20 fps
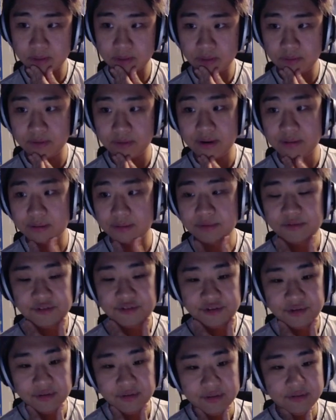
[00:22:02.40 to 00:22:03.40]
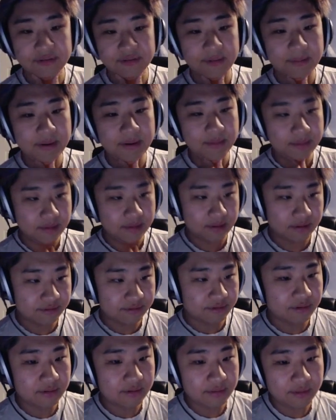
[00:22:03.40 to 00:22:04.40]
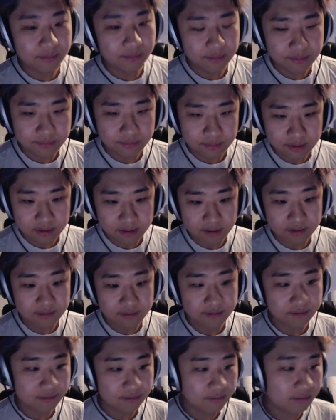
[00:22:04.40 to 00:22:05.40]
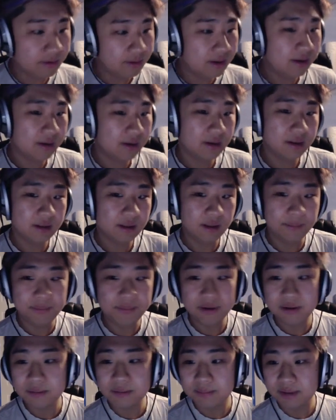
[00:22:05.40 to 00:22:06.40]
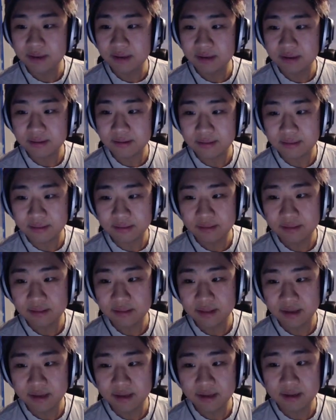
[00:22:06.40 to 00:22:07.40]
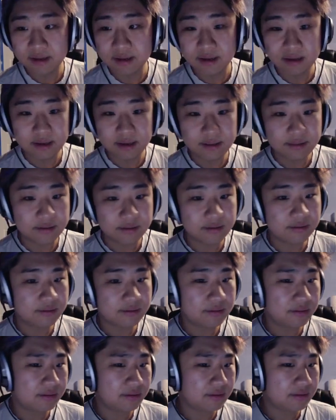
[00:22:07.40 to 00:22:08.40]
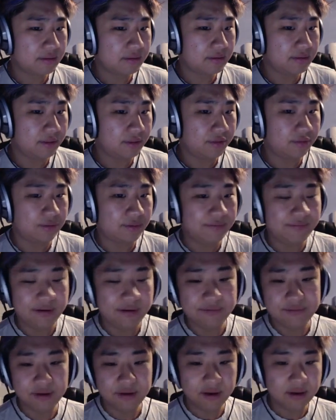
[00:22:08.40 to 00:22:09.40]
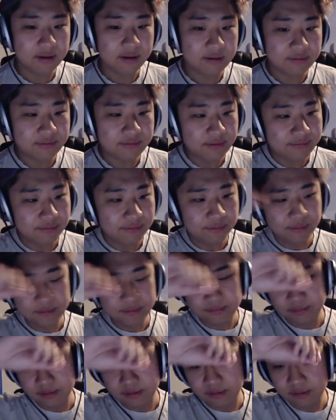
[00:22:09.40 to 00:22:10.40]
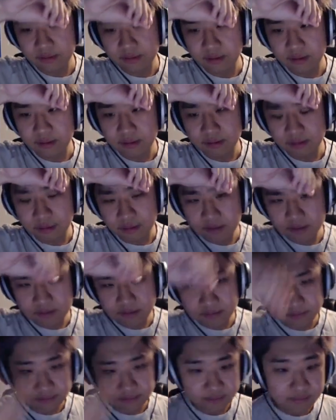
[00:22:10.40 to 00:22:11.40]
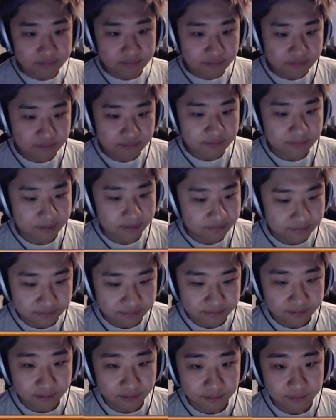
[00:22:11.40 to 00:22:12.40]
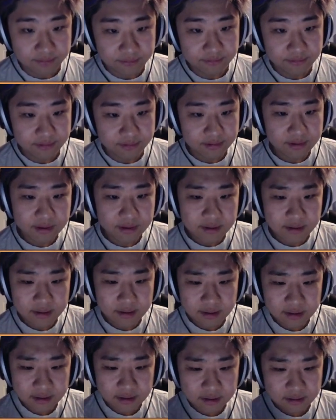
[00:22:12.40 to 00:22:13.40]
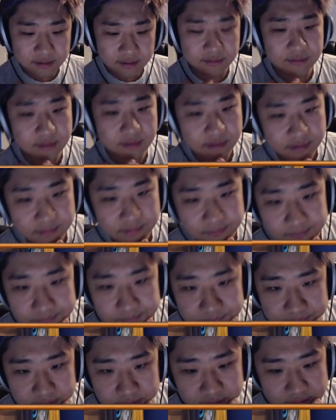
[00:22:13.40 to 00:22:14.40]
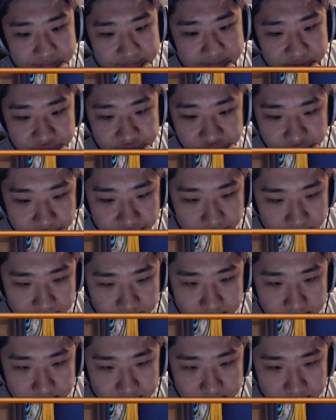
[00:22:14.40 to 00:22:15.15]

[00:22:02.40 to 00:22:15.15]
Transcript: Why not Rose Shield? Because I might want to exert the 1/1 into a bigger minion like the 3/5 taunt instead of a 1/1. Like, it doesn't make sense always to kill the Divine Shield.